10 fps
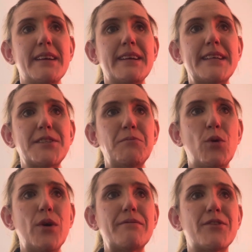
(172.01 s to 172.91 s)
it's
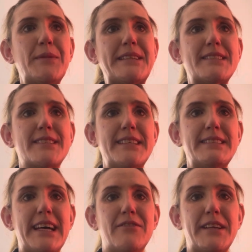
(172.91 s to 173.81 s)
important for me to sit
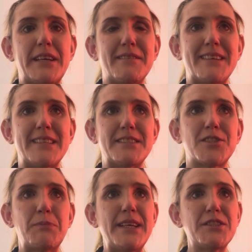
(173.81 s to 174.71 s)
down here and
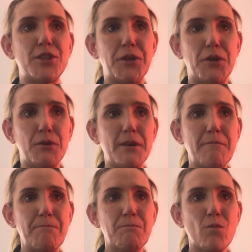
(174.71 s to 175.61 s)
speak to you
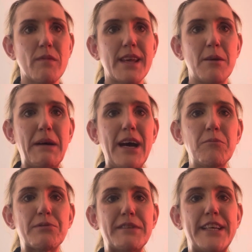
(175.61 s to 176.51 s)

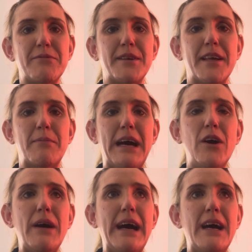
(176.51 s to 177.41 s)
about bereavement,
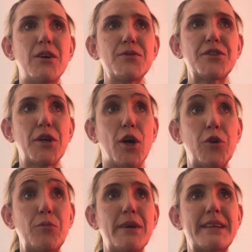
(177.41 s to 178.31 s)
about how to
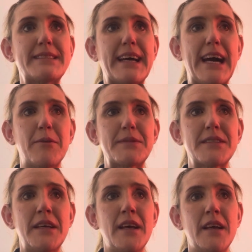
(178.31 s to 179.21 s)
cope and adapt
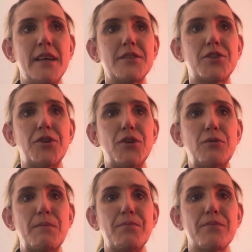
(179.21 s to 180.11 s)

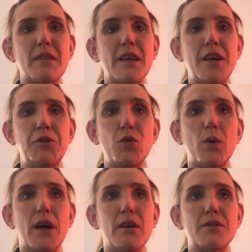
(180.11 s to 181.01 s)
to a new
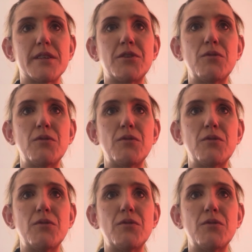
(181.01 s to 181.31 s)
world, a new